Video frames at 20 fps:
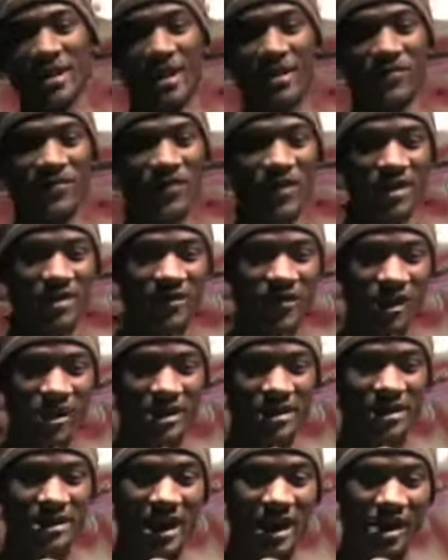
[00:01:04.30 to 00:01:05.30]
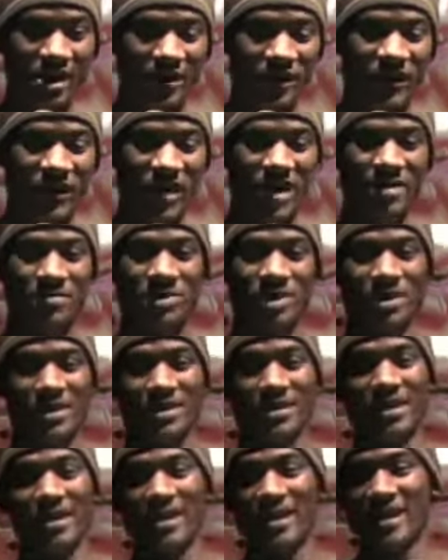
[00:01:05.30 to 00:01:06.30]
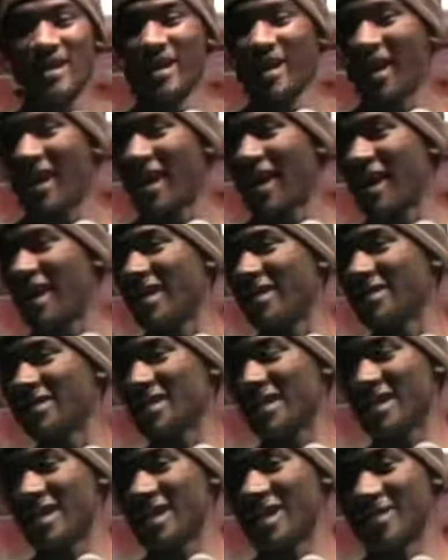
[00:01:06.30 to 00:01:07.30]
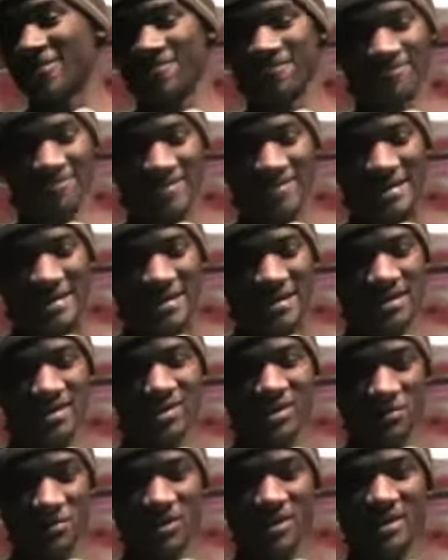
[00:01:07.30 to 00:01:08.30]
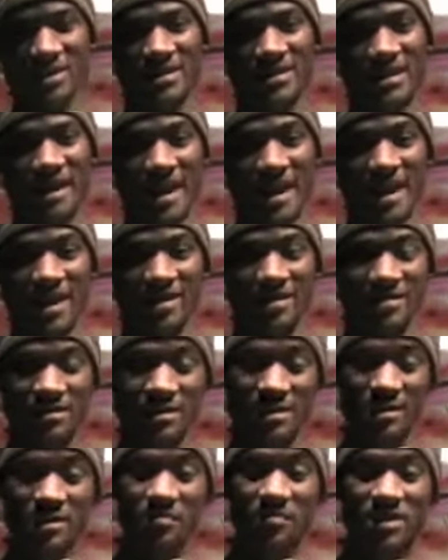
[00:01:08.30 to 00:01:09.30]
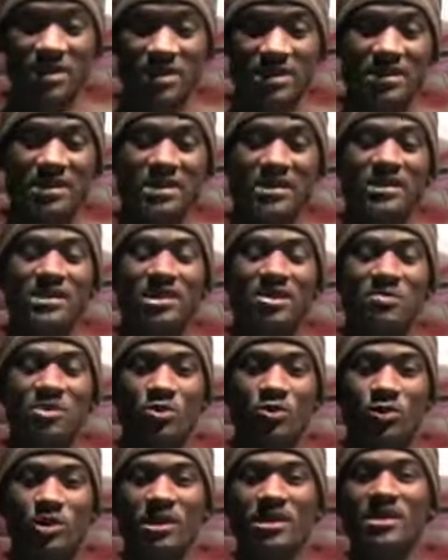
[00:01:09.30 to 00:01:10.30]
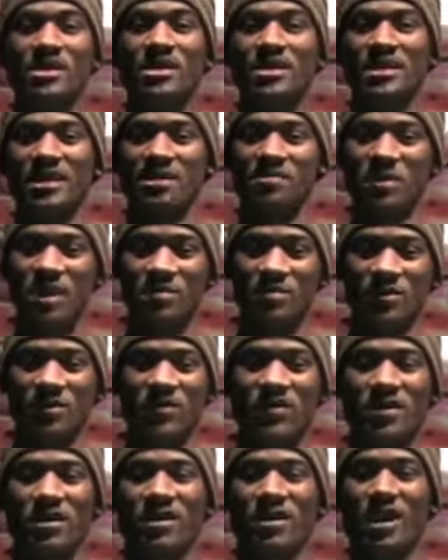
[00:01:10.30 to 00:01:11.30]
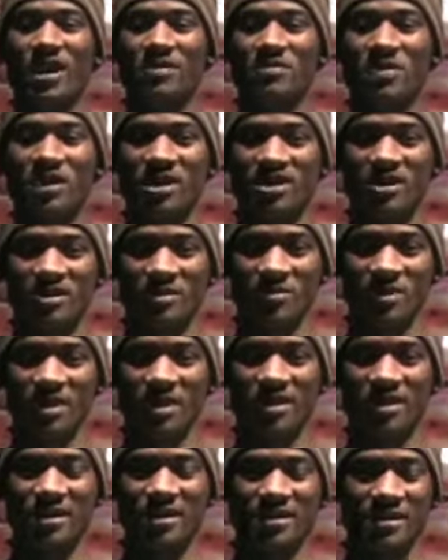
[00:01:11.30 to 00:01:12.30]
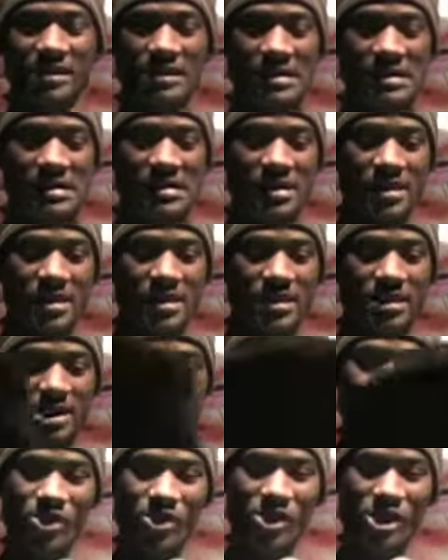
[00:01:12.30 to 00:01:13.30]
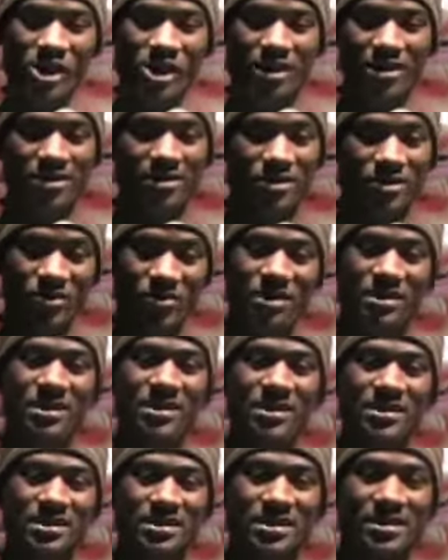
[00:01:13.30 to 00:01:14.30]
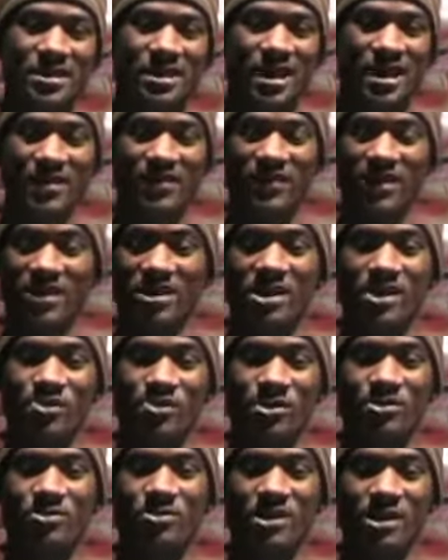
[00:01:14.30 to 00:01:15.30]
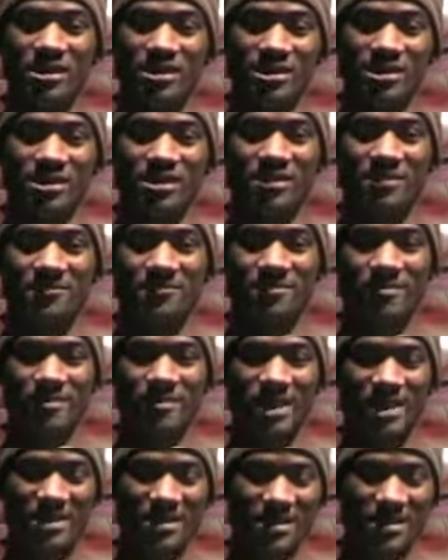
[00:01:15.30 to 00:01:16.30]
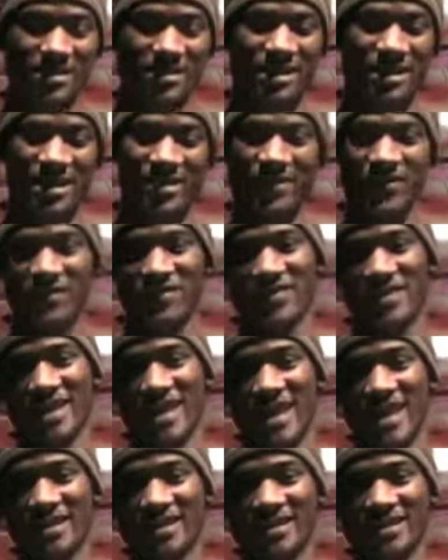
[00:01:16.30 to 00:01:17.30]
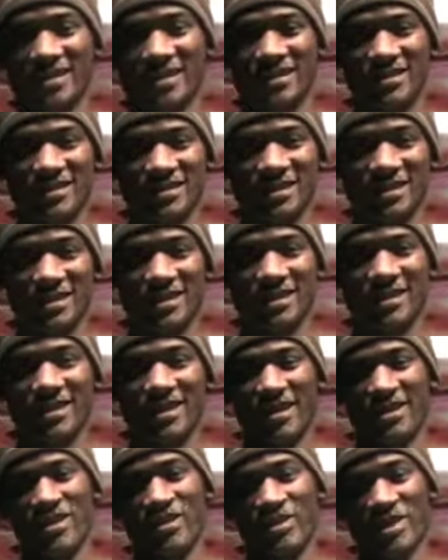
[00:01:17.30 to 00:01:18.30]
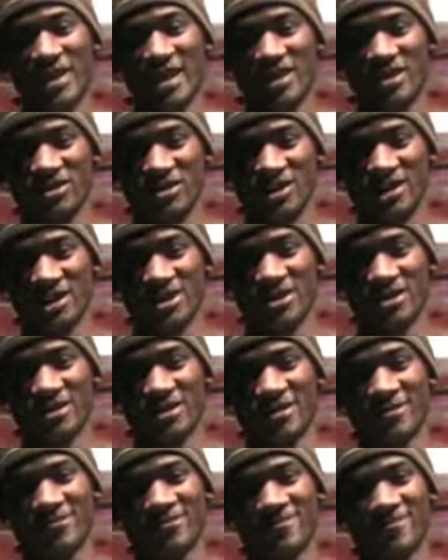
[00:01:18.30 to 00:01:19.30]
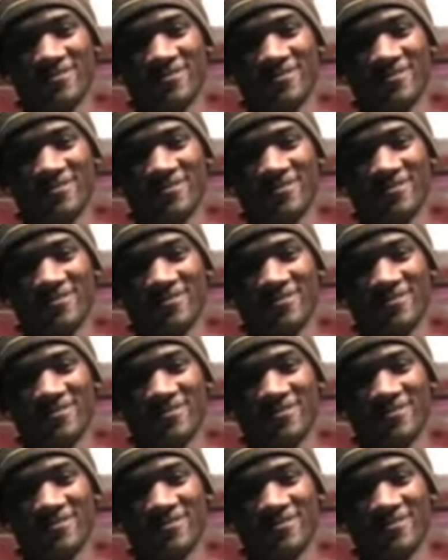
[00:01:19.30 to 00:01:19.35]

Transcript: in front of our entire family and uh, it was pretty sad. But she did tell me one thing that made me feel a lot better about it. There are three things in life that no one wants deaf, taxes, and three extra children.